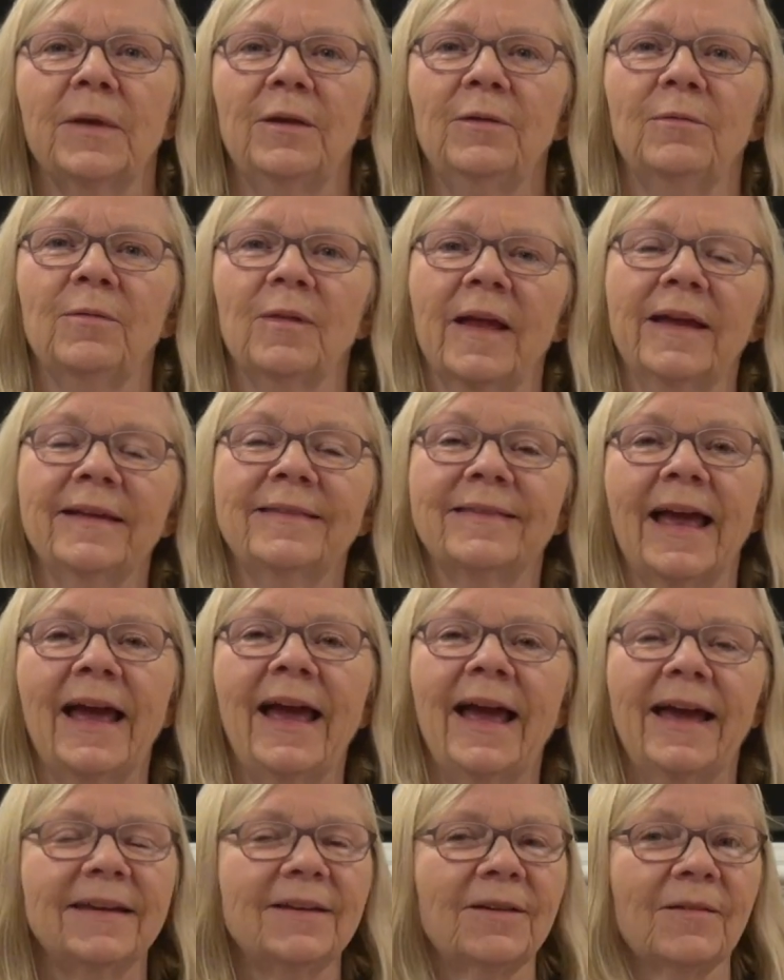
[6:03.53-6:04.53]
You like
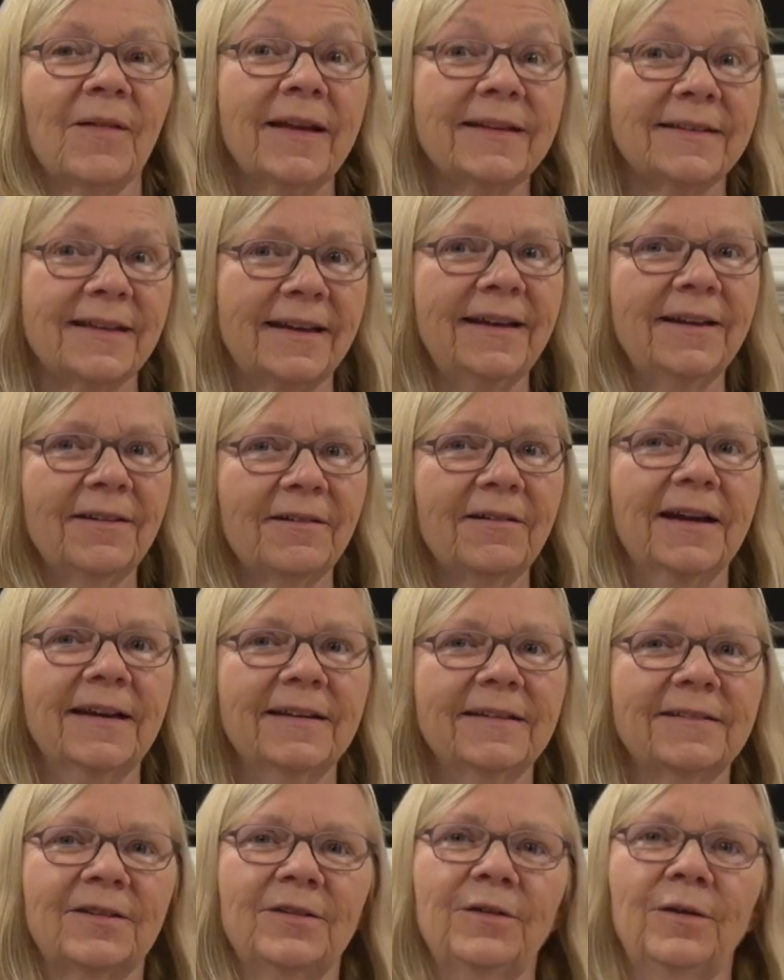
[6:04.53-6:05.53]
that. You like to hear it,
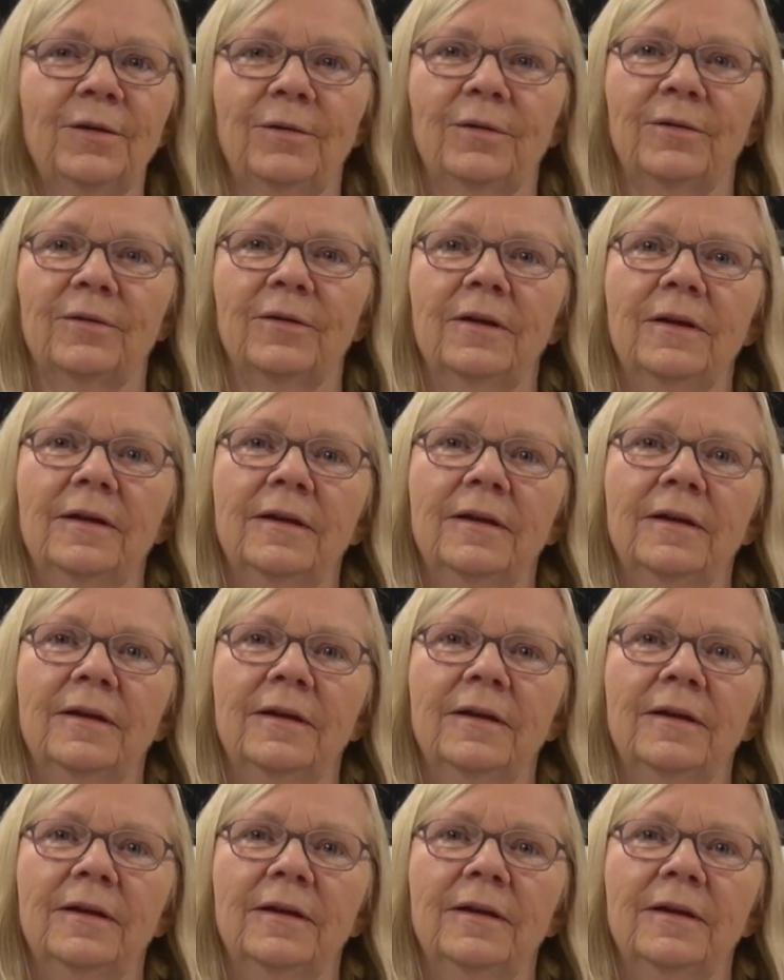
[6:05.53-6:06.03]
too.